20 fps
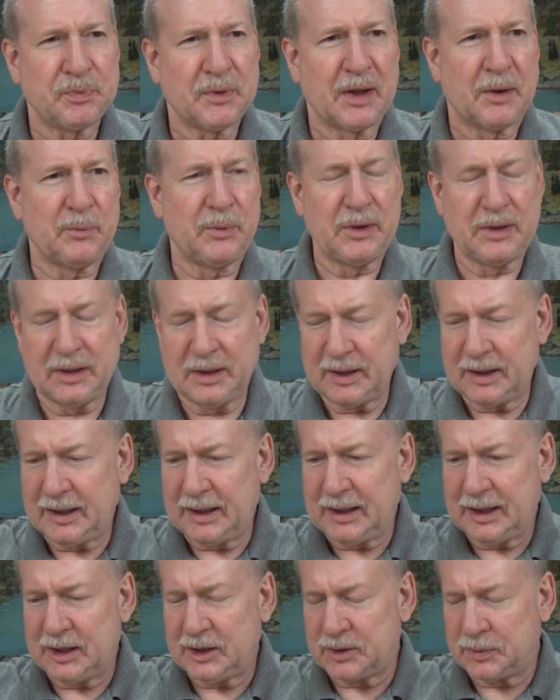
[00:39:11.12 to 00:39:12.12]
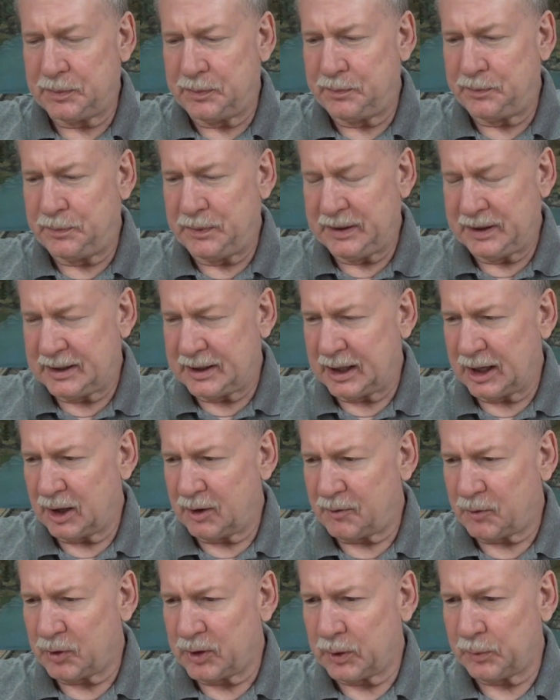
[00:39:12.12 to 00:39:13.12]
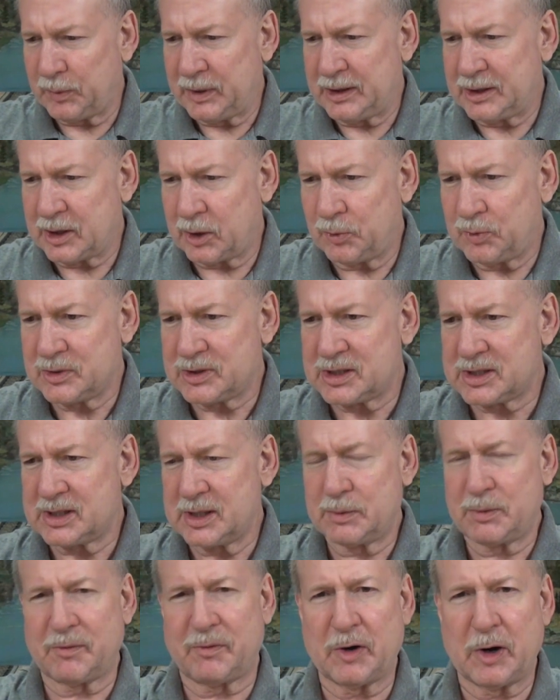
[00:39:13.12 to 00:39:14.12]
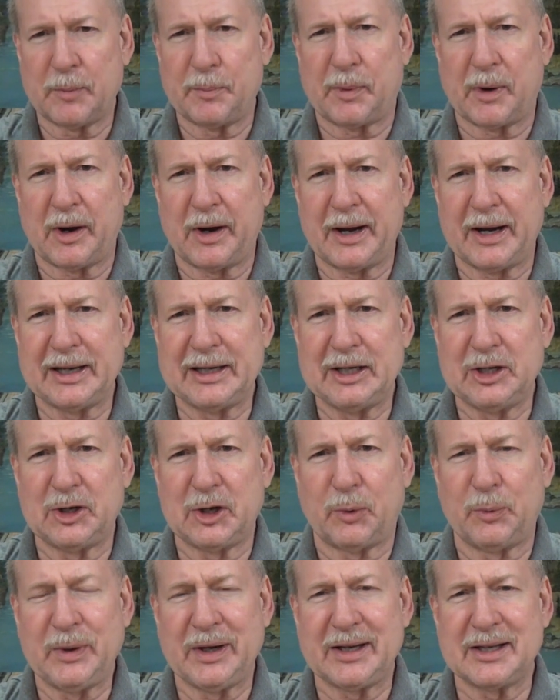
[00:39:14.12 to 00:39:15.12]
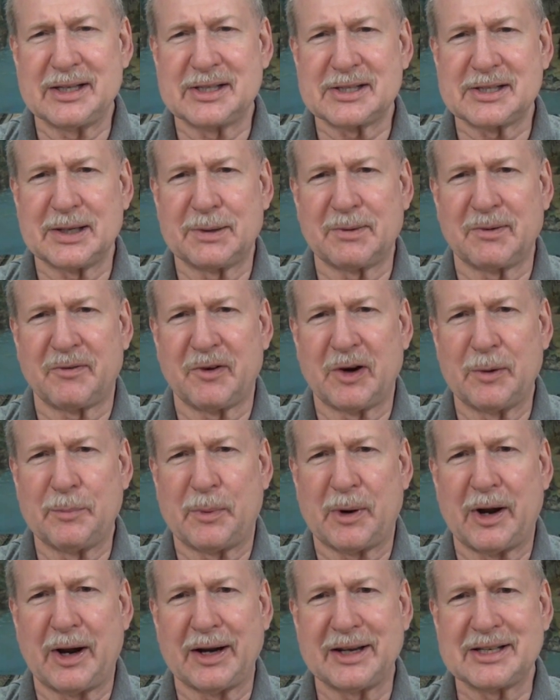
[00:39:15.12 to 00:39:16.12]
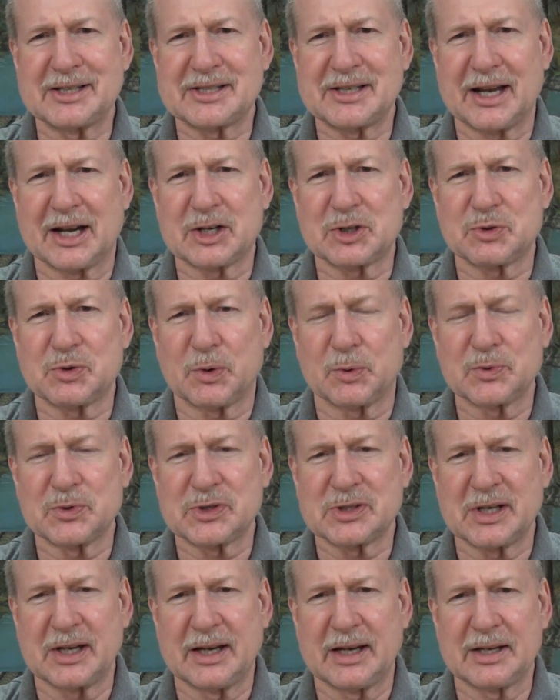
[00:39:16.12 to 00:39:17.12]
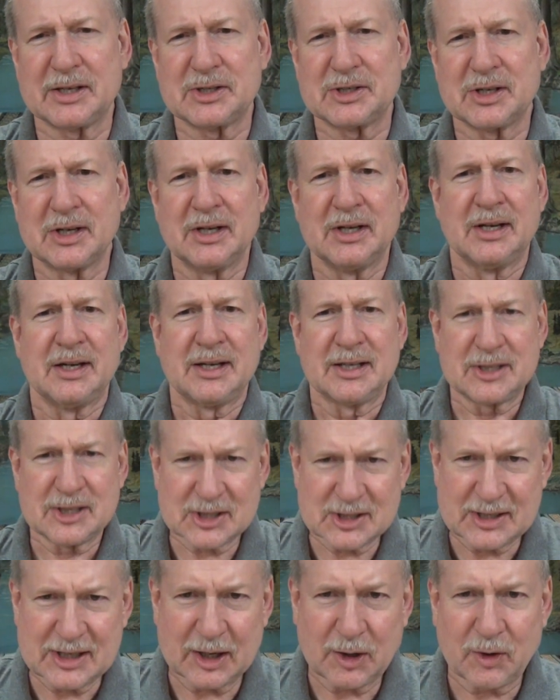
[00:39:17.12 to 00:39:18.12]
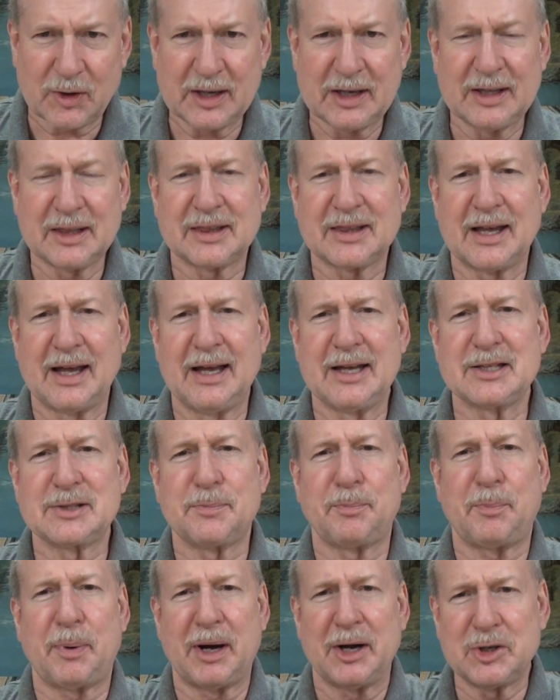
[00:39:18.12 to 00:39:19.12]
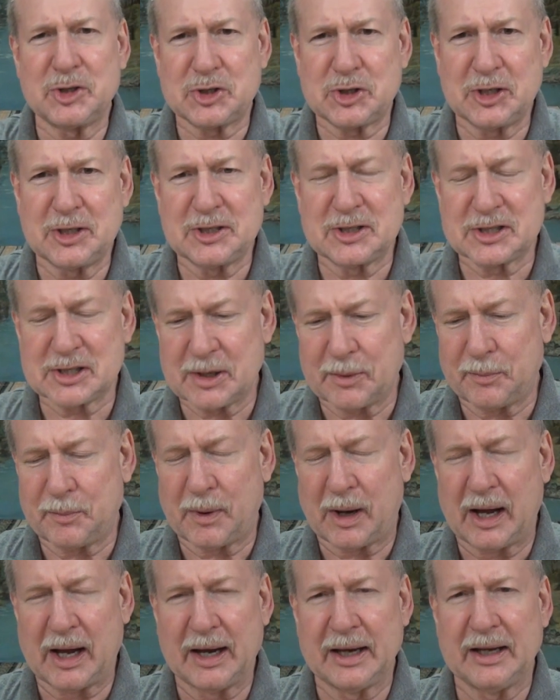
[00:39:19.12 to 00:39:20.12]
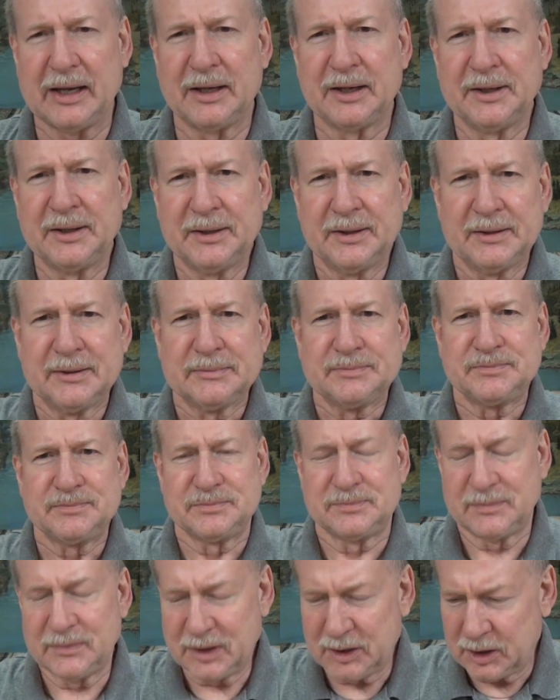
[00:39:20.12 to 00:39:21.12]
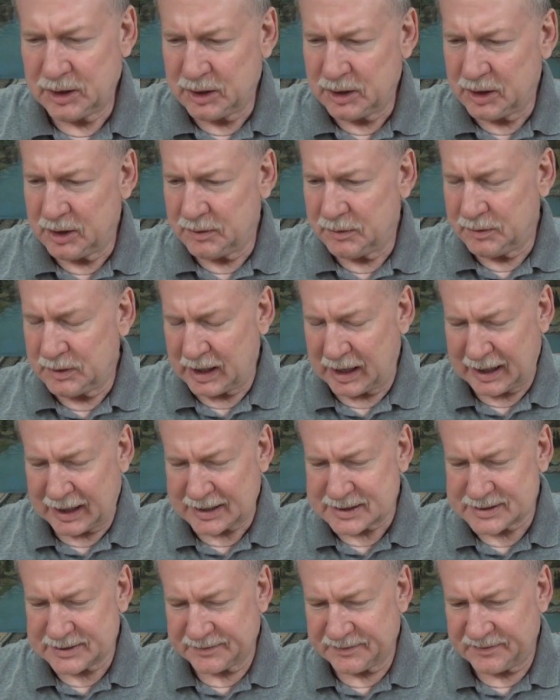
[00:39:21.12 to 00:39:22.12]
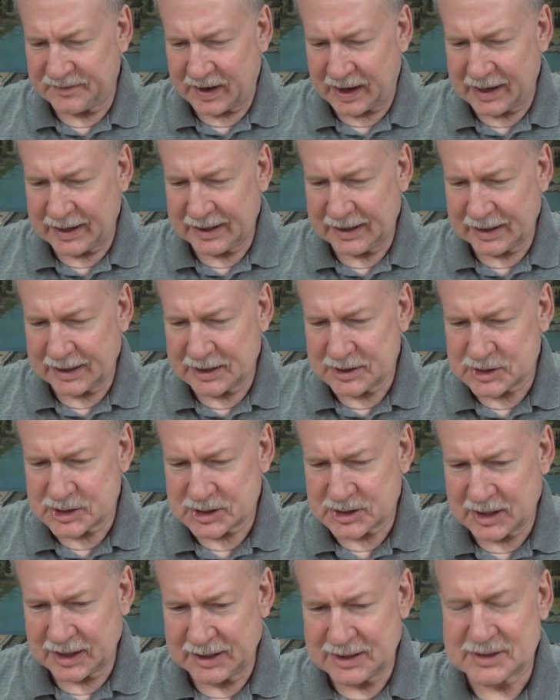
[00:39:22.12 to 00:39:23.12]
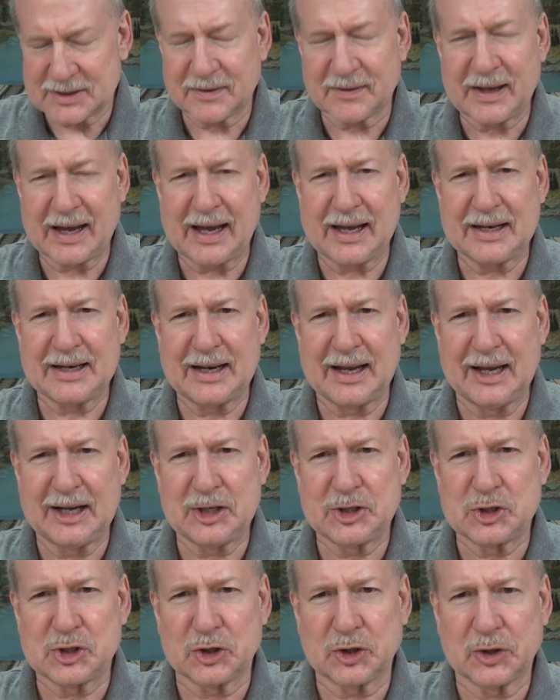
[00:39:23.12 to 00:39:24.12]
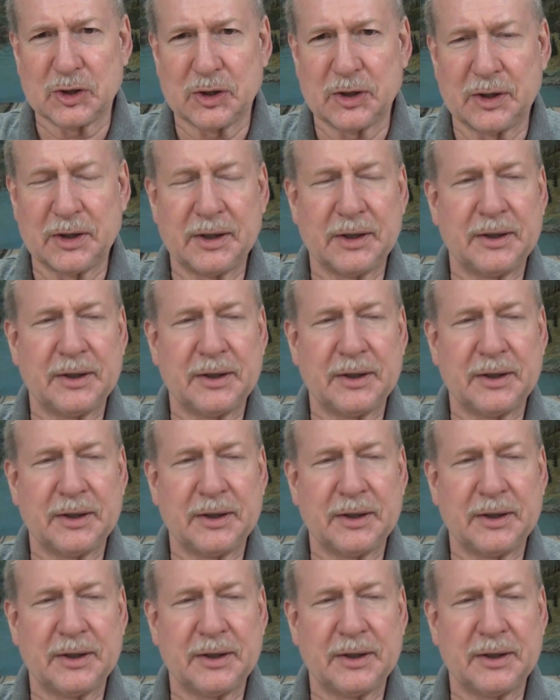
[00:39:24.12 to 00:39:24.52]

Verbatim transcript: and we need to be careful that we don't sin of our body. You know, we can sin of our body, sexual sins, stealing things, punching somebody, acts of violence, things of that nature.